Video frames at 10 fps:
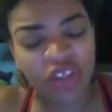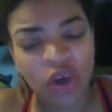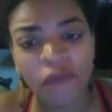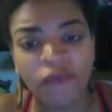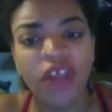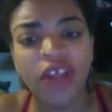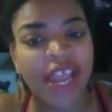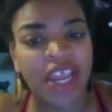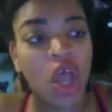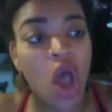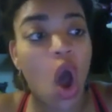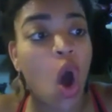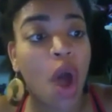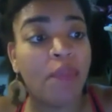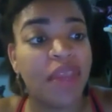Don't feel like,
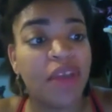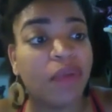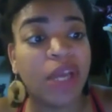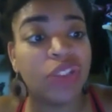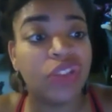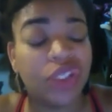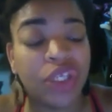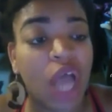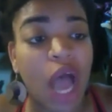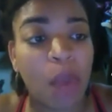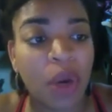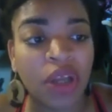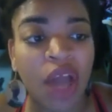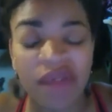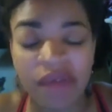oh, I'm being racist and I want to
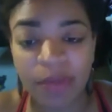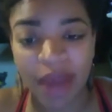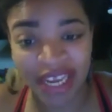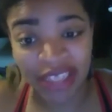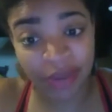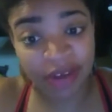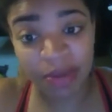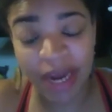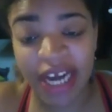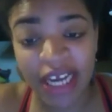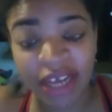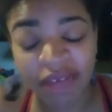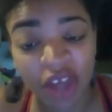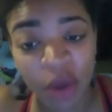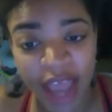love everybody. Guess what? Everybody not
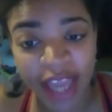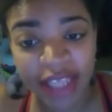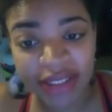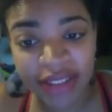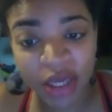loving your ass.